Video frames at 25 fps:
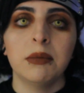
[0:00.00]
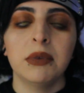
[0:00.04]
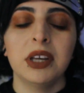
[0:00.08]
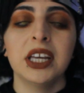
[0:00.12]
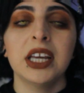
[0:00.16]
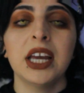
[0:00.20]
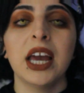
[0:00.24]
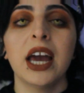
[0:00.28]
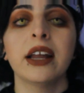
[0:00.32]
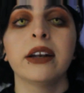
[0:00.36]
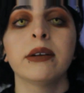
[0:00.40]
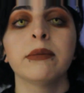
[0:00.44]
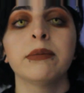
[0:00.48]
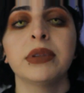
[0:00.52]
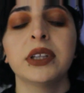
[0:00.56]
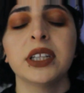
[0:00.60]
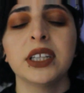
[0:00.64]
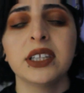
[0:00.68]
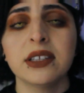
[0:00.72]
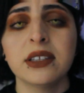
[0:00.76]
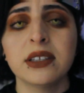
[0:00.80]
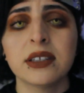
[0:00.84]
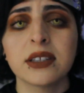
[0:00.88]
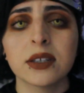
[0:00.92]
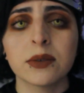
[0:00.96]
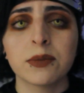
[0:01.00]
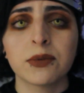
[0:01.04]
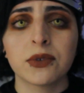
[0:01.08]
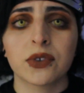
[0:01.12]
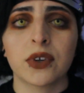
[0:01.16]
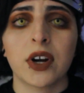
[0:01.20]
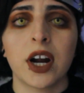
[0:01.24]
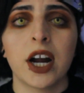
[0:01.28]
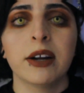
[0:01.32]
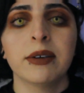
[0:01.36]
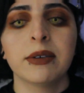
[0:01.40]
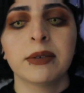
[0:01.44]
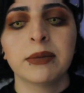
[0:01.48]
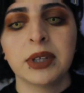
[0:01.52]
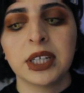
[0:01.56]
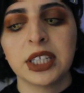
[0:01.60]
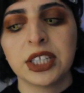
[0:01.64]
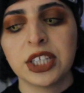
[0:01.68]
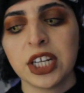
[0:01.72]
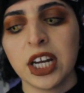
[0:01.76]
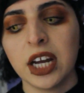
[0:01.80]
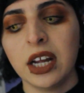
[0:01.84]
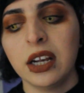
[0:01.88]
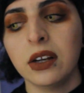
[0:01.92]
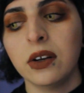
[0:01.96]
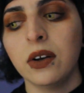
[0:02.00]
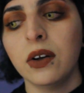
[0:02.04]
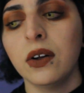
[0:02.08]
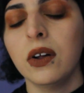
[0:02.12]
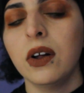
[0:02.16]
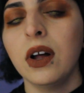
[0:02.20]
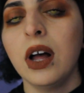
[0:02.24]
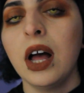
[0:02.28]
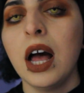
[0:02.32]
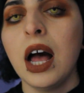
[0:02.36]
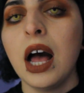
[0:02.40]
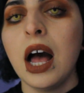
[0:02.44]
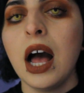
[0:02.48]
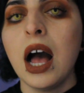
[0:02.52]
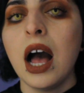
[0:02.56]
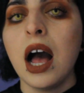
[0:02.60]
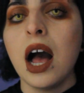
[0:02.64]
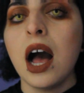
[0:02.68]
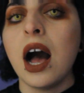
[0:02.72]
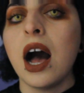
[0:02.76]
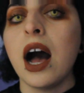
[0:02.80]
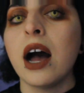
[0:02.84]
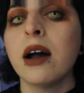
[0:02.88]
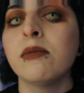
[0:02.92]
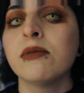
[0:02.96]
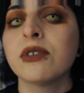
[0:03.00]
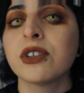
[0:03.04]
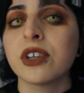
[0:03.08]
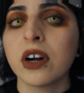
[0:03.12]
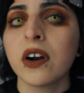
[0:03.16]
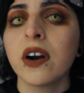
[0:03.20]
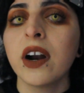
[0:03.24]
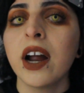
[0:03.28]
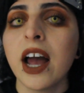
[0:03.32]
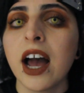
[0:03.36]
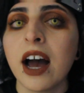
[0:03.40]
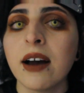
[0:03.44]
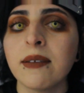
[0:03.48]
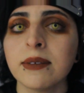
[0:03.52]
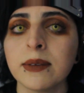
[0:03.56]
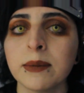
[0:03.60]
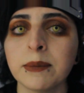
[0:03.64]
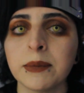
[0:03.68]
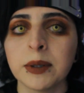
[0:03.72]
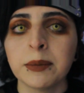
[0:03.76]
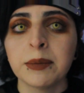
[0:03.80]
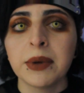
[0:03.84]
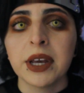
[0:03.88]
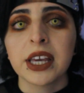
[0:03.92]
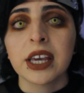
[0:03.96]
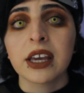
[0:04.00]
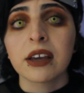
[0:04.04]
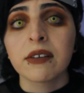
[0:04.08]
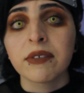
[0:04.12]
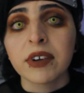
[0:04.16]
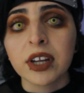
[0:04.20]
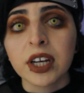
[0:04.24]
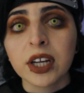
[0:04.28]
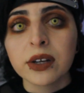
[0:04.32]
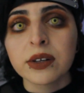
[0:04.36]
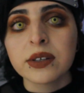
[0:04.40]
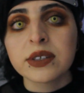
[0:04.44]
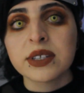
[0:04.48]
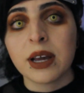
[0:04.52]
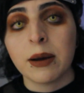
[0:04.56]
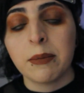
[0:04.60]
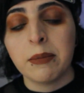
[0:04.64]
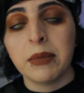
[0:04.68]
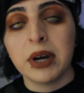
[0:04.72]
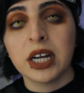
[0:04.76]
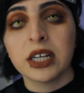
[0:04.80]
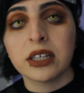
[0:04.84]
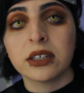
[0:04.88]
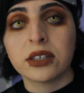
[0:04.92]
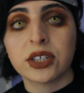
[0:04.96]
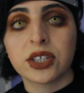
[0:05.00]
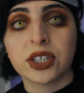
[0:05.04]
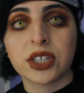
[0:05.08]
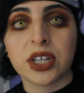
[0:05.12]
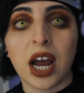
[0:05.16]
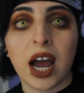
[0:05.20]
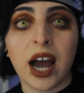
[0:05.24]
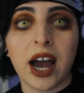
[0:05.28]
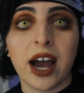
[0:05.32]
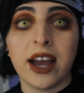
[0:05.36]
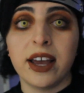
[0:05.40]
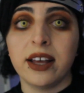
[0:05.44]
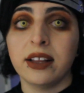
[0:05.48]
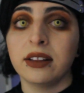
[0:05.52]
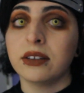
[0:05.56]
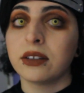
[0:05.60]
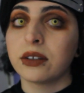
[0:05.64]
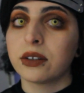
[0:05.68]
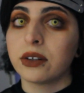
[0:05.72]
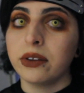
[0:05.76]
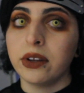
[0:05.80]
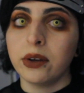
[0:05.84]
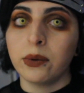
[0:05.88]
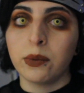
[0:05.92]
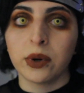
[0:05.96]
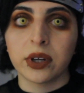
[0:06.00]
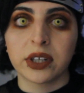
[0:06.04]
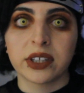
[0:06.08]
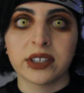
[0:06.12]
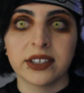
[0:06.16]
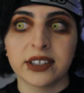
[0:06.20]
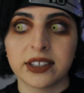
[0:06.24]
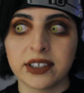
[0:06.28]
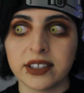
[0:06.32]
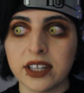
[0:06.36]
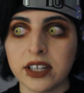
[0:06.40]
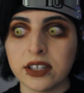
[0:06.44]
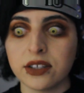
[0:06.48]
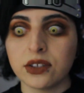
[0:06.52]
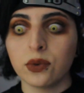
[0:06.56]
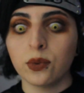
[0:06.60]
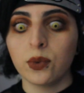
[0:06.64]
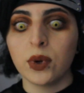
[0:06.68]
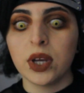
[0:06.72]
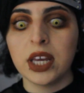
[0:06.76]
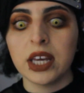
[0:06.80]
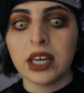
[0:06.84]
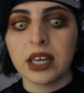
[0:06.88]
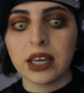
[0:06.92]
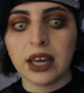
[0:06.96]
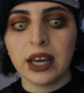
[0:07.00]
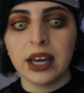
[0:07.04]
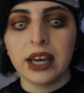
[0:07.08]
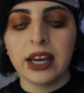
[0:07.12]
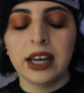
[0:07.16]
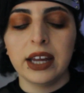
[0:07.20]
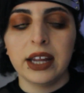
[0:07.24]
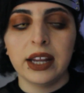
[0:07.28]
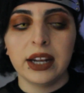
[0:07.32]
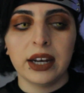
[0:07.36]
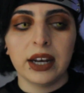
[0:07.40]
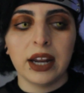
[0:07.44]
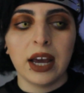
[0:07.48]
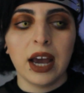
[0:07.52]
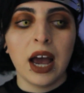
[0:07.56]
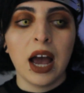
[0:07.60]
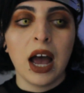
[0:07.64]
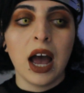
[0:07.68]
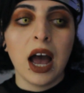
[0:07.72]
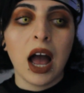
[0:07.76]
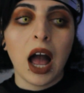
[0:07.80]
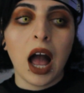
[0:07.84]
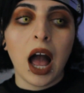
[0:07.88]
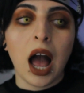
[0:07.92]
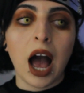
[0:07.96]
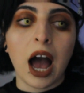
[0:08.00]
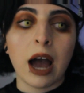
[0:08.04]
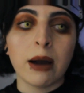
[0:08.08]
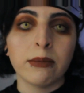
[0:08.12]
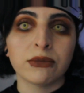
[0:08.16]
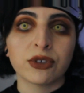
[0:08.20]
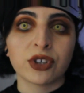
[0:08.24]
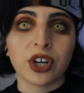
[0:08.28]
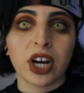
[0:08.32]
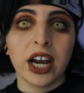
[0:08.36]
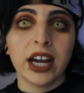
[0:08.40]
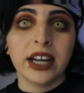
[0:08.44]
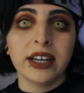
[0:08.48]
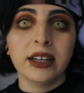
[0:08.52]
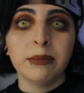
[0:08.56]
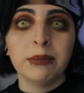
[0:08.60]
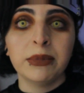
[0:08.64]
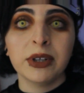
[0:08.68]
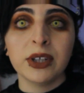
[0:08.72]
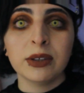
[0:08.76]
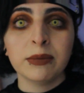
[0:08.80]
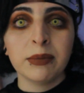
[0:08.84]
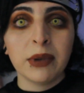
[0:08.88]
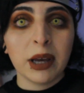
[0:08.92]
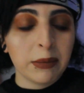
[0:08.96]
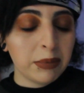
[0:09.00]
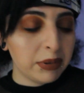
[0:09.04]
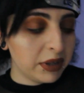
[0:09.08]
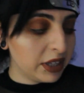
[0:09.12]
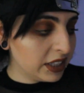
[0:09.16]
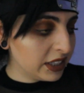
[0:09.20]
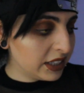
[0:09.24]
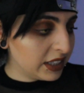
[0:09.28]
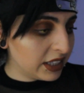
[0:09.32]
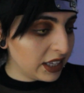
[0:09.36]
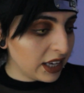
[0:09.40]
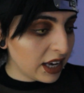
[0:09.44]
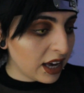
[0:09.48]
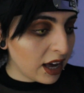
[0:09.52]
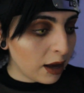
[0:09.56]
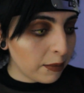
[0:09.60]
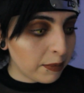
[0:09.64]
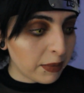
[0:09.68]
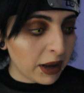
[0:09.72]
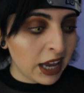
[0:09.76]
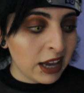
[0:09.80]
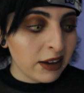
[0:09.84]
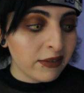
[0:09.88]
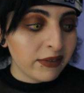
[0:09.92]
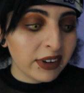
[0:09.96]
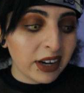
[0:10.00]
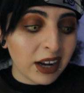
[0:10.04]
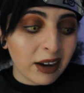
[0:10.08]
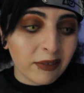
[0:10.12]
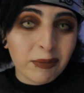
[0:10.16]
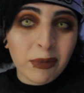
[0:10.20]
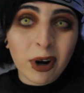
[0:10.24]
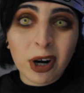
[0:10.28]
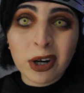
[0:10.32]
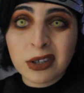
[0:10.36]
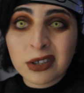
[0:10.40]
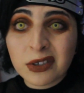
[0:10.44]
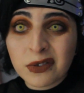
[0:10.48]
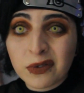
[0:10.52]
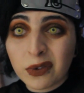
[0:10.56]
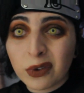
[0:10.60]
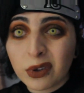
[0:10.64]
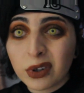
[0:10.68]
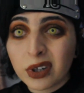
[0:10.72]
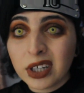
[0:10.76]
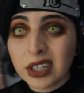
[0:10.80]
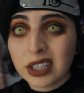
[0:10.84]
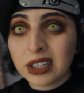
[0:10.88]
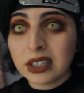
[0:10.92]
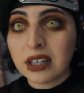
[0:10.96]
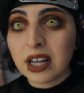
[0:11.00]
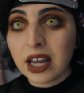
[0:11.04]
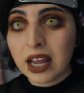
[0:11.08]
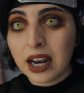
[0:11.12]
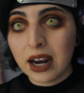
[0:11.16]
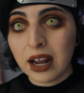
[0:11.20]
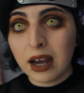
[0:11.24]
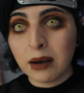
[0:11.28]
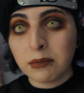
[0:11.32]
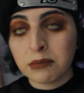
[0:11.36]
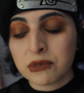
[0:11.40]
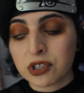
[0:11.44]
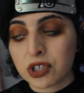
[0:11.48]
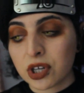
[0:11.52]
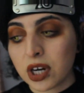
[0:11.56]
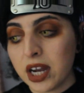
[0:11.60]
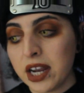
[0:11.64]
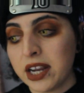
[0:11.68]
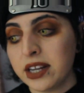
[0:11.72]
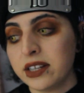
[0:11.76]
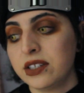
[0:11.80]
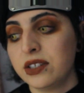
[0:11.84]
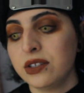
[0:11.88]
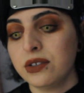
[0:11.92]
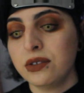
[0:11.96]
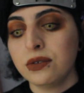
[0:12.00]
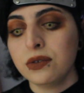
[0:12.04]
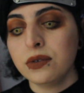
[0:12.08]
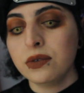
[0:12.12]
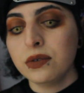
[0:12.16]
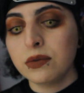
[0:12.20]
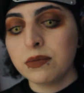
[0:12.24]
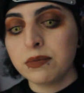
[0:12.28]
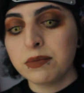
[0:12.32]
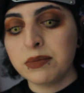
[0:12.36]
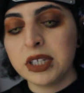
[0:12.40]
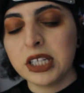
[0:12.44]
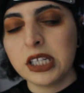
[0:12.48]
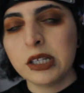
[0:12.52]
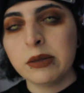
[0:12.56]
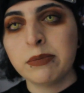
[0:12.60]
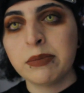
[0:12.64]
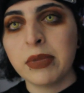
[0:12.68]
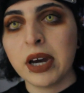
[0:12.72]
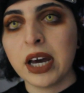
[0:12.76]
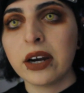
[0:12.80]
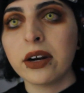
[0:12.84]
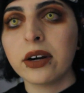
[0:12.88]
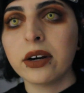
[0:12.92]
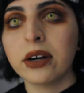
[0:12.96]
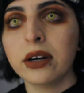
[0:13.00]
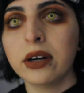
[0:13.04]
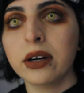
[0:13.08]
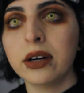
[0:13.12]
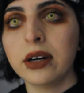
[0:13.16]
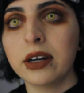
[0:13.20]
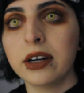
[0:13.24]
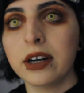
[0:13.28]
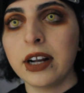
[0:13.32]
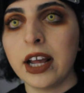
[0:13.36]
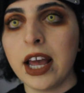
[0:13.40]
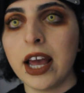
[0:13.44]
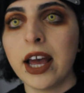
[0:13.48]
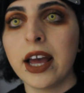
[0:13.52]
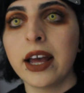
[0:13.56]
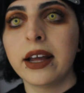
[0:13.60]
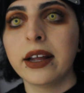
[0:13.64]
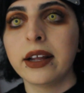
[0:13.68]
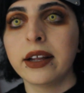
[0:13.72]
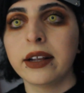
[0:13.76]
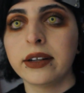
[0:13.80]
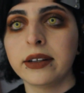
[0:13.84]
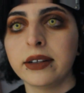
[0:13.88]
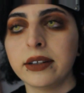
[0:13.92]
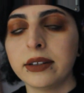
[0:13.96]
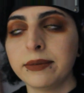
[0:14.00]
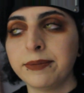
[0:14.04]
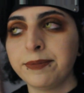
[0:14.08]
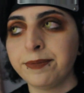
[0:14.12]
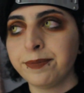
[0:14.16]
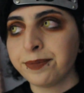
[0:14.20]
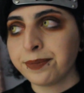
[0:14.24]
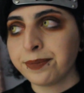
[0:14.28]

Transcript: me, and please subscribe to my channel. I'm sorry I haven't been making videos that much. I literally work 6 days a week, and I'm trying to build my PC up. I even have parts for it, and I'm trying to be better, and